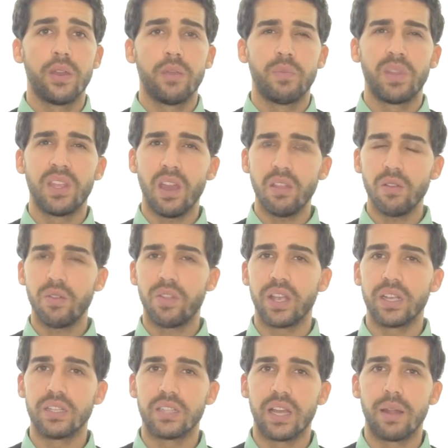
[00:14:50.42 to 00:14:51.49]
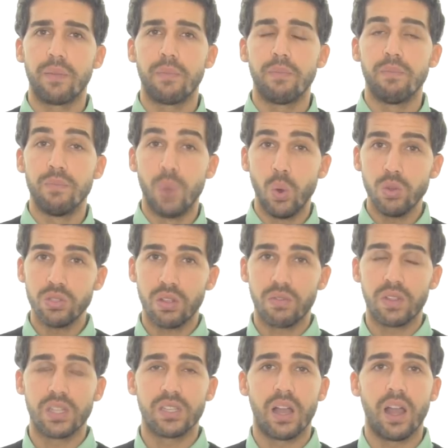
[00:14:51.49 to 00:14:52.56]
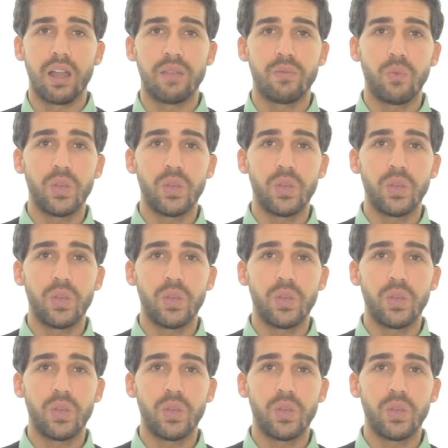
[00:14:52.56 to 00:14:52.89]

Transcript: But the other thing is that most of the time,